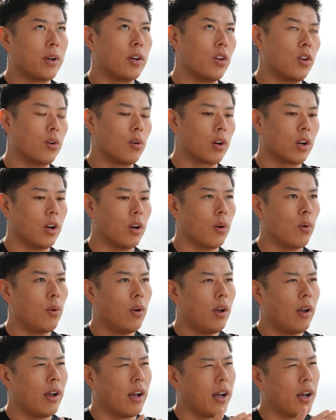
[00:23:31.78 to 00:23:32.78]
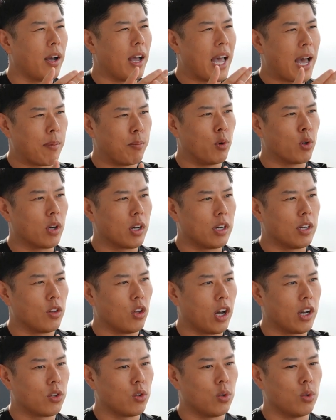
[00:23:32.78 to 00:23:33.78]
a year ago, Apple got a
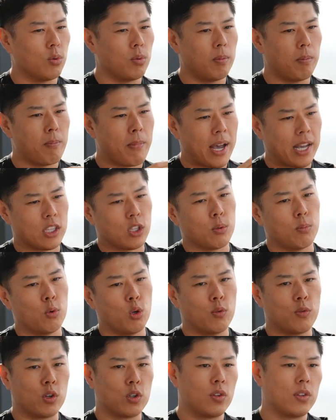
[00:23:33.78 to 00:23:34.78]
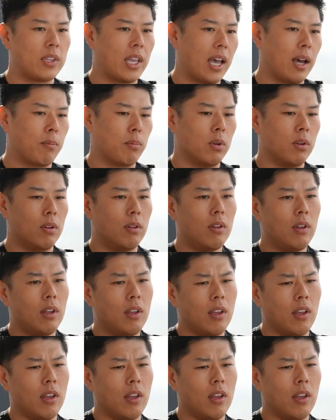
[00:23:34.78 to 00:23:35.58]
lawsuit, Massimo versus Apple.